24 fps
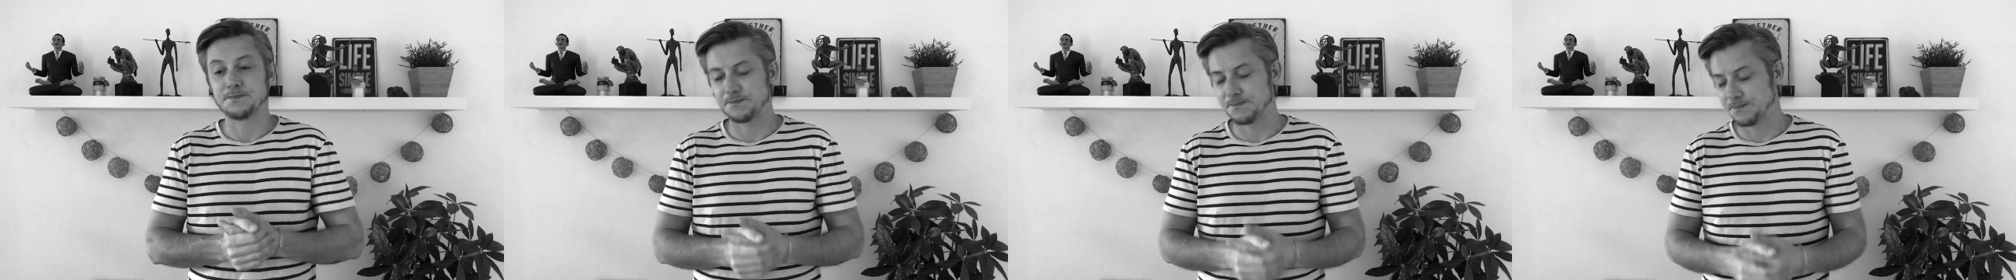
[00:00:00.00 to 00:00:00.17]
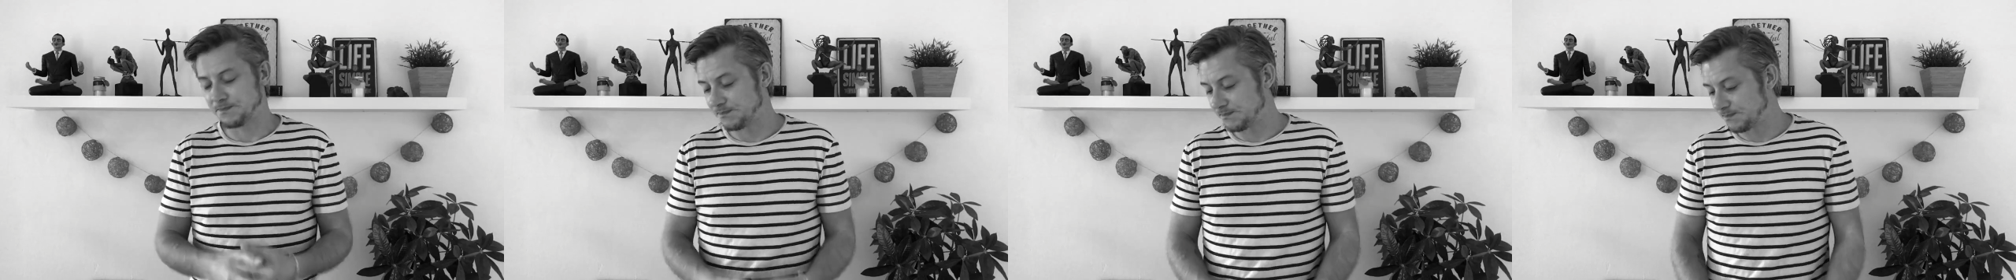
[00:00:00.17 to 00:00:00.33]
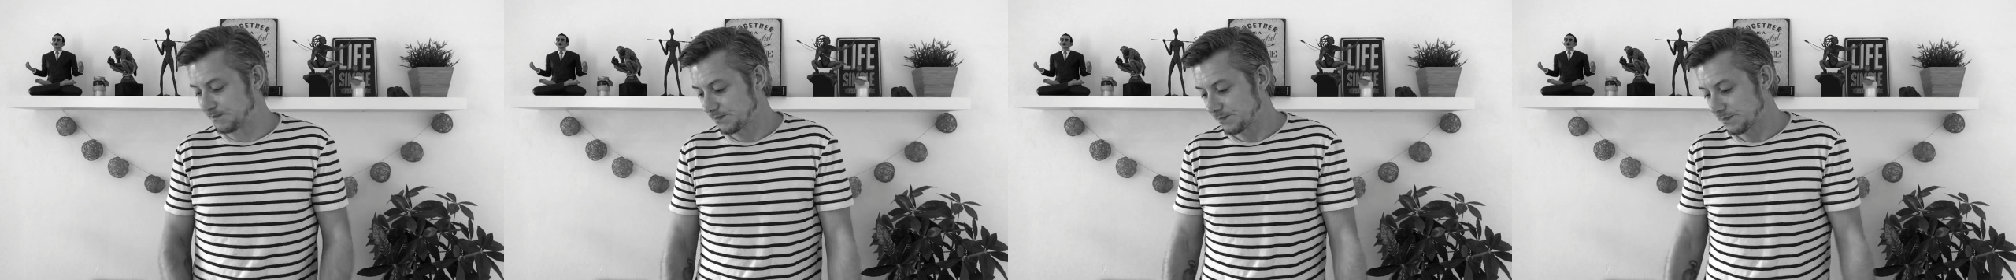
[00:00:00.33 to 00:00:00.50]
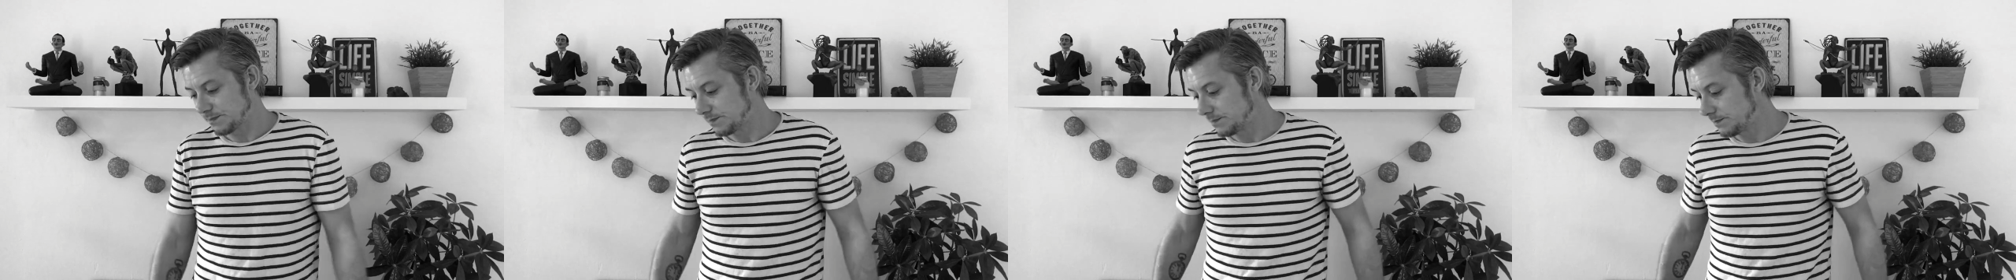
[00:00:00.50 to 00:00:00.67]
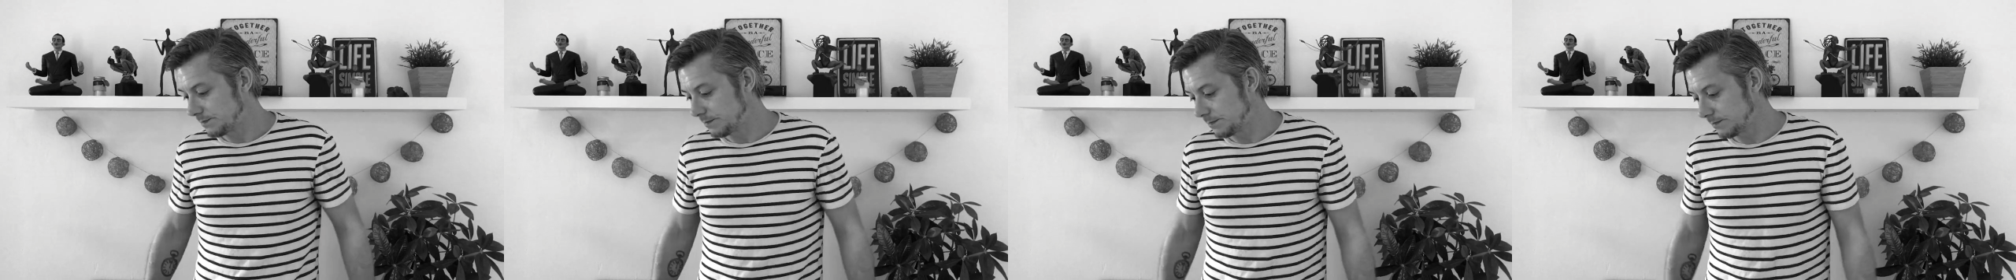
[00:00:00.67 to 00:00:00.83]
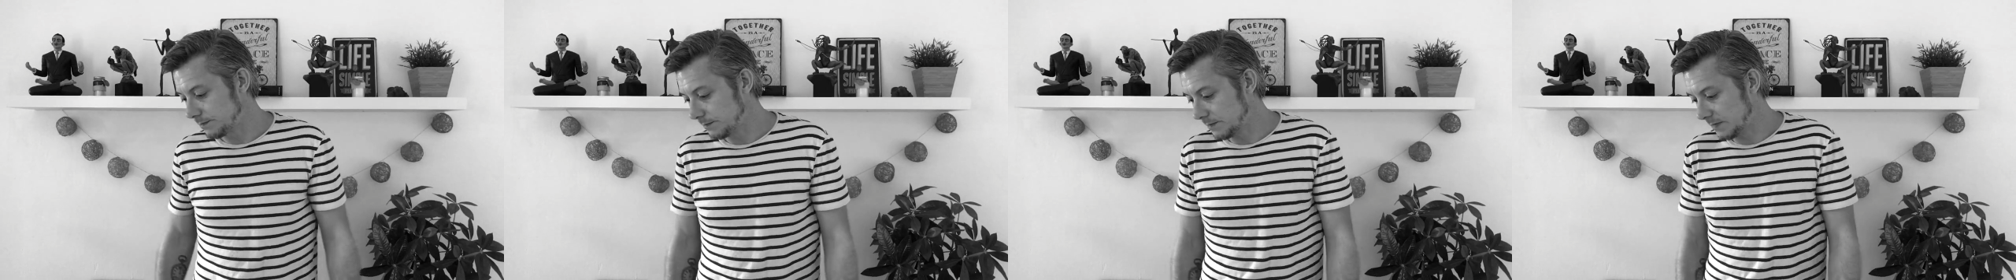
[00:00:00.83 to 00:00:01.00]
example.
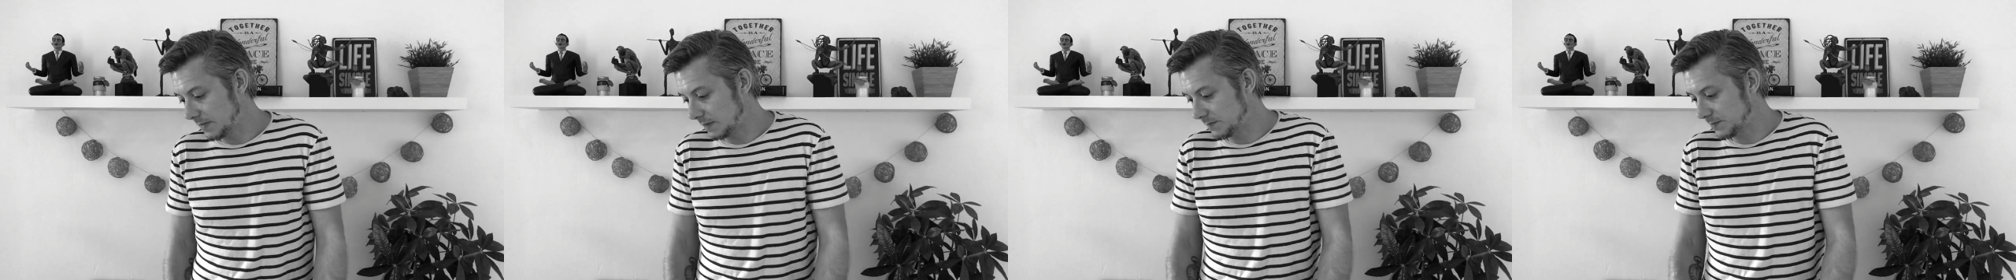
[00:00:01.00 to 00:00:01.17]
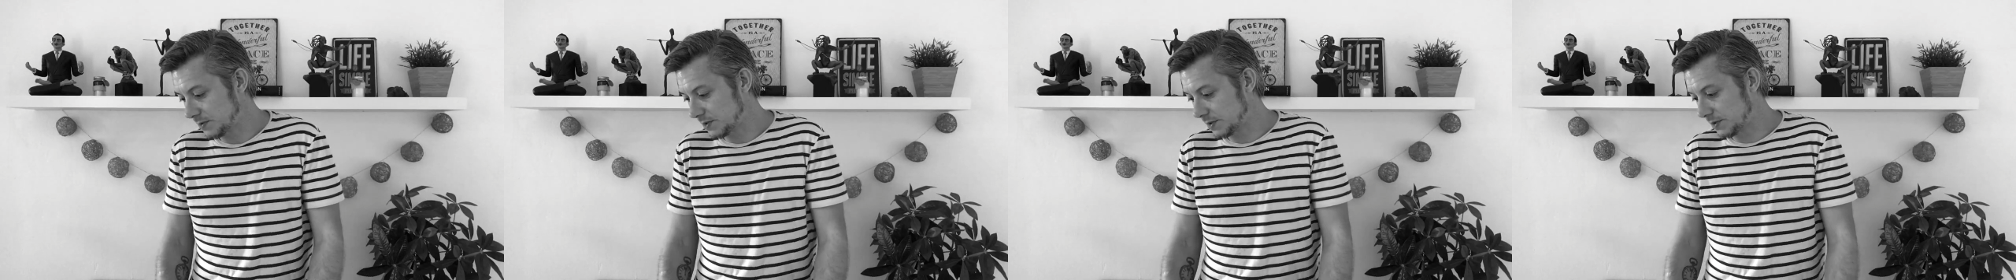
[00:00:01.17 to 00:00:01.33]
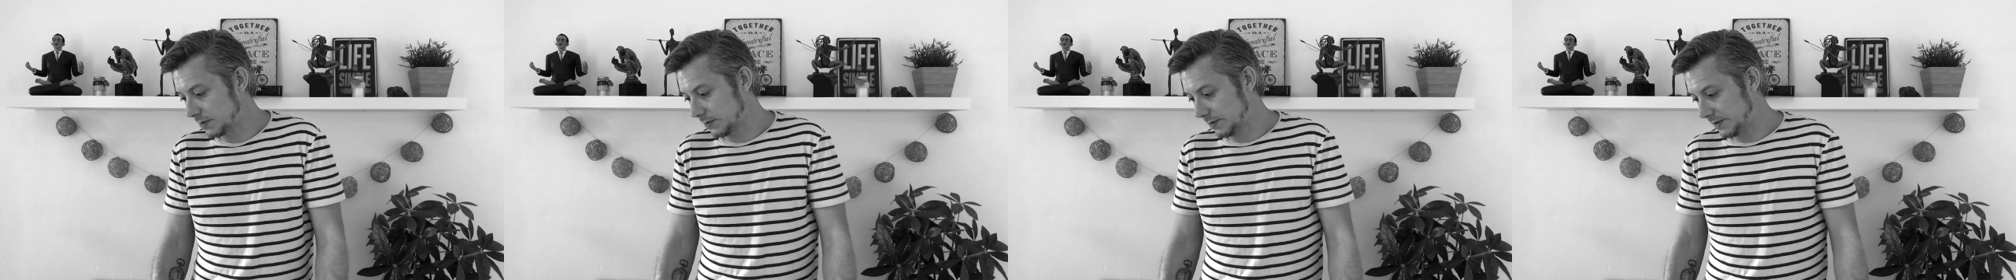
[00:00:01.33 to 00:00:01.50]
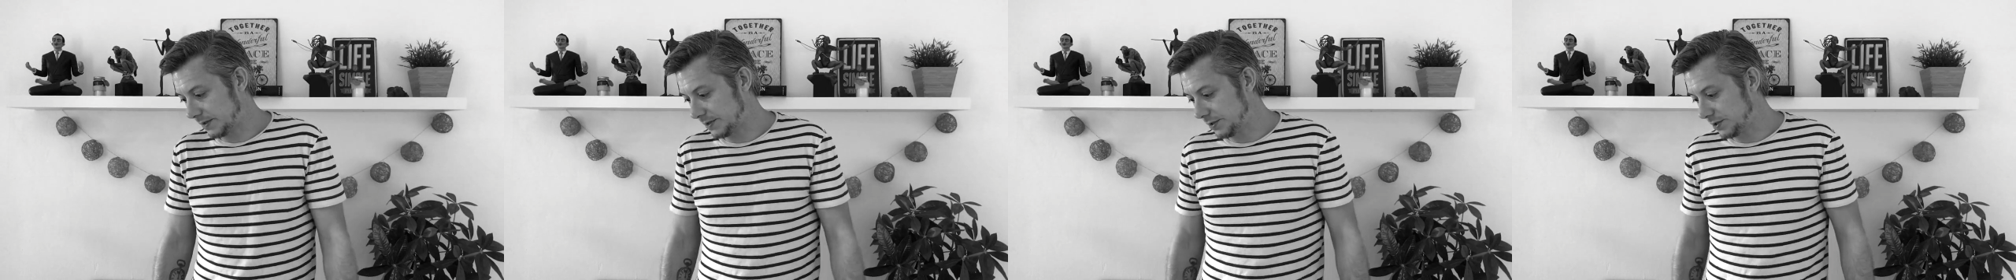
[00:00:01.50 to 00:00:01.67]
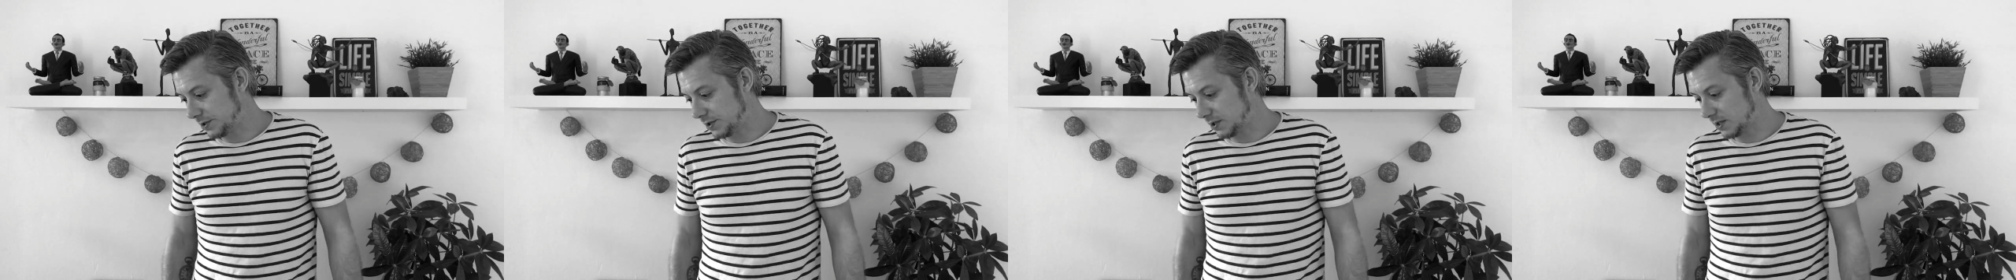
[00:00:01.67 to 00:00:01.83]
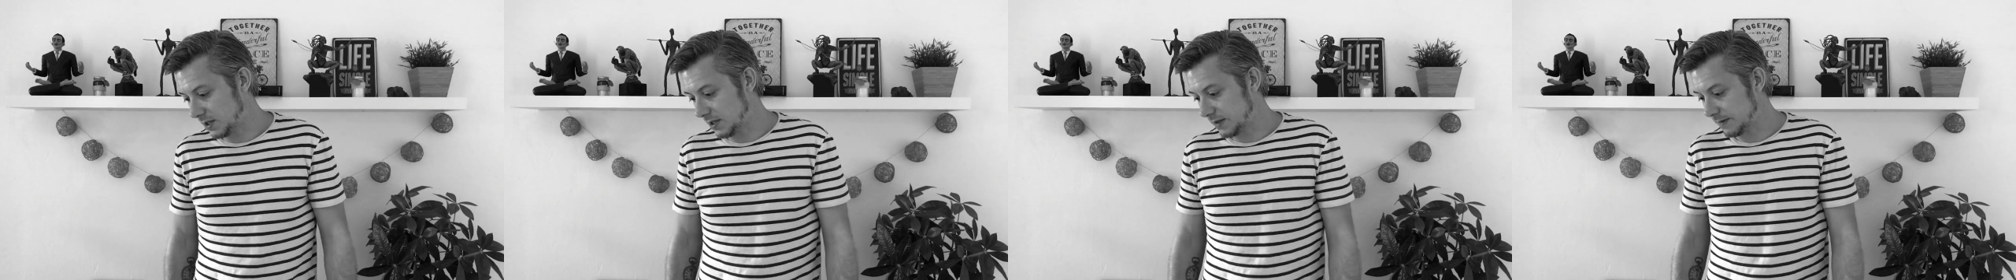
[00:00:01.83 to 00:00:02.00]
I'm just talking
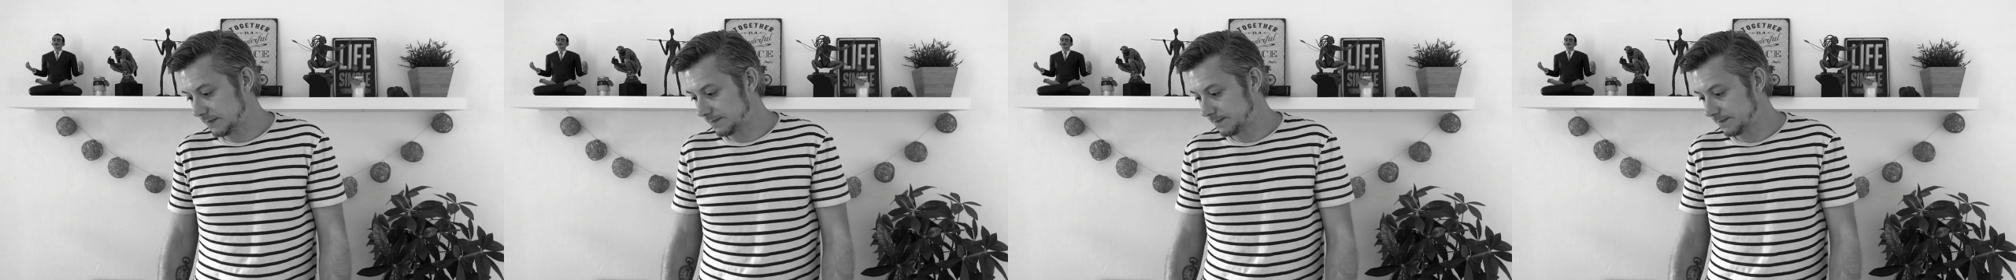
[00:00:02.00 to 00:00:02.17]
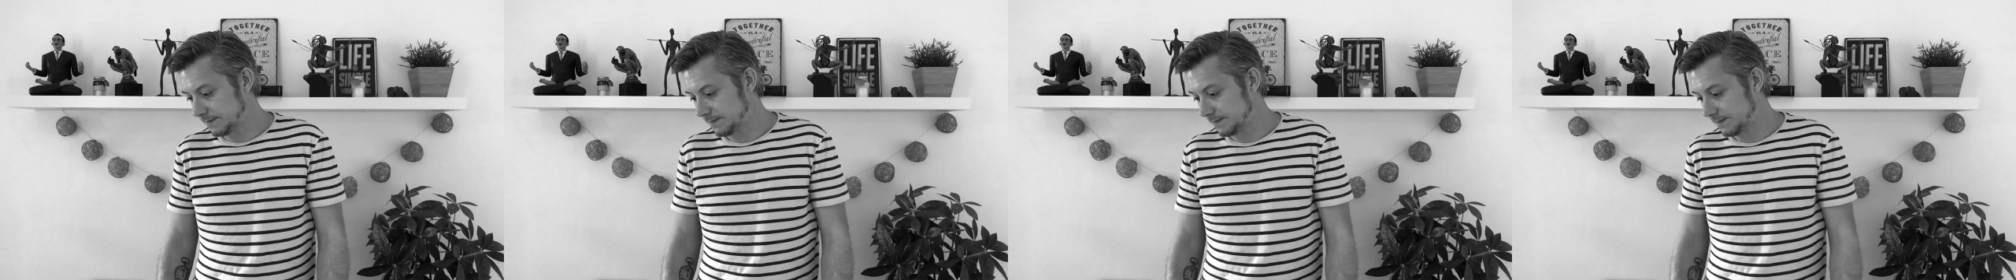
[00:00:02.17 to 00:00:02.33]
shit.